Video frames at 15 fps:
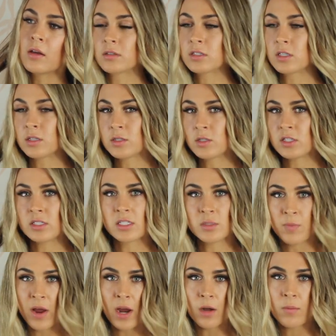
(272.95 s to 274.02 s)
So this is
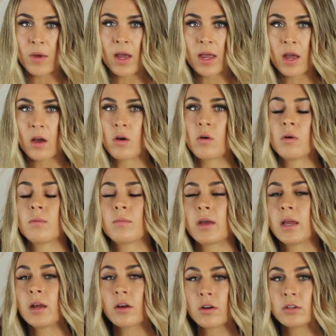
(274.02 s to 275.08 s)
inspired by how my
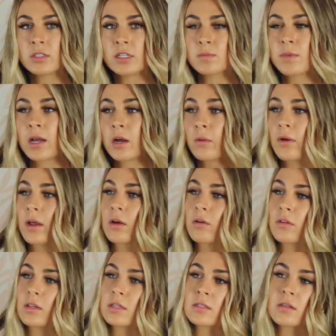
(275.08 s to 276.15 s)
hair girl does my hair when I go
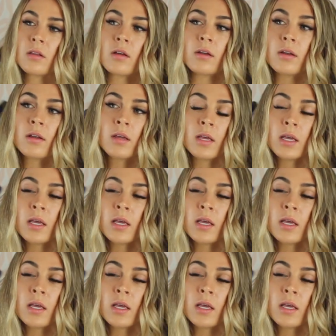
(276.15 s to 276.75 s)
to the salon,